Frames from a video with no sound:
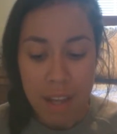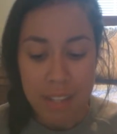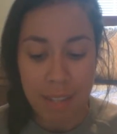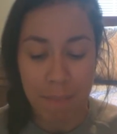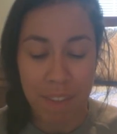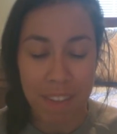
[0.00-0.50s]

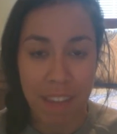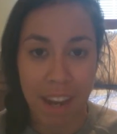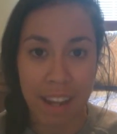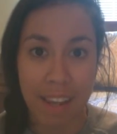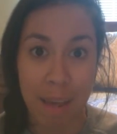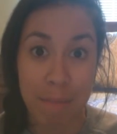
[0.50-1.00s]
something that
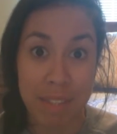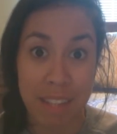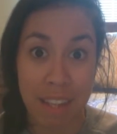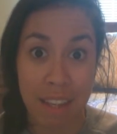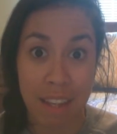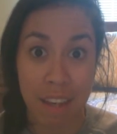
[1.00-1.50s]
I kept
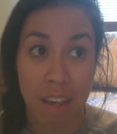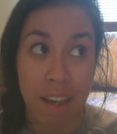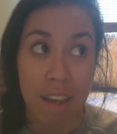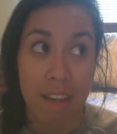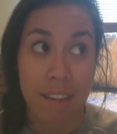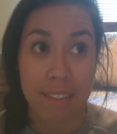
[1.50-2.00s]
seeing
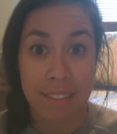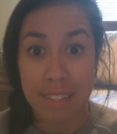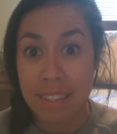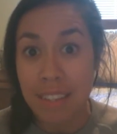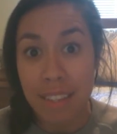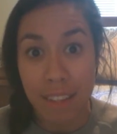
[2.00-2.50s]

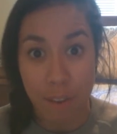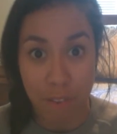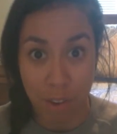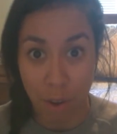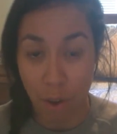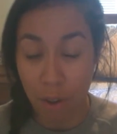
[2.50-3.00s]
consistently
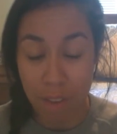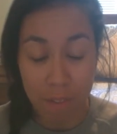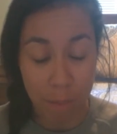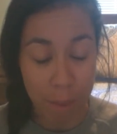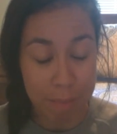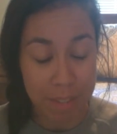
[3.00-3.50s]
over all of
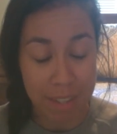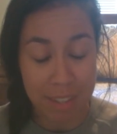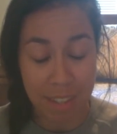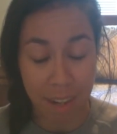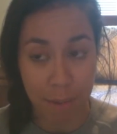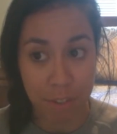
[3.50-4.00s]
the websites
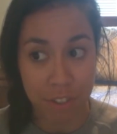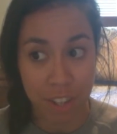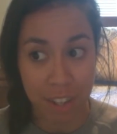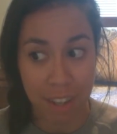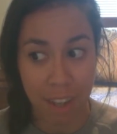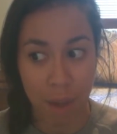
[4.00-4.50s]
that I was
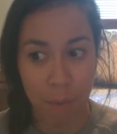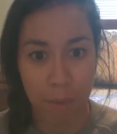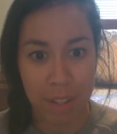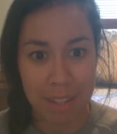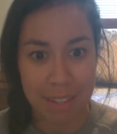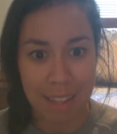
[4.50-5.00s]
checking out
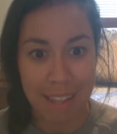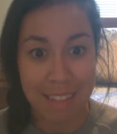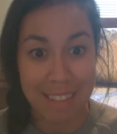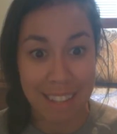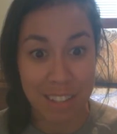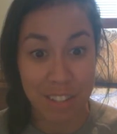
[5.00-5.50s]
was,
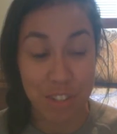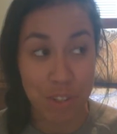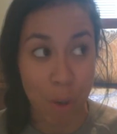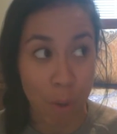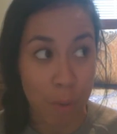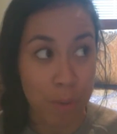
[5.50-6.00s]
it said,
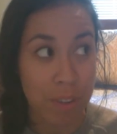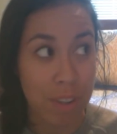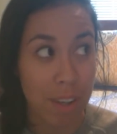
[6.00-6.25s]
don't,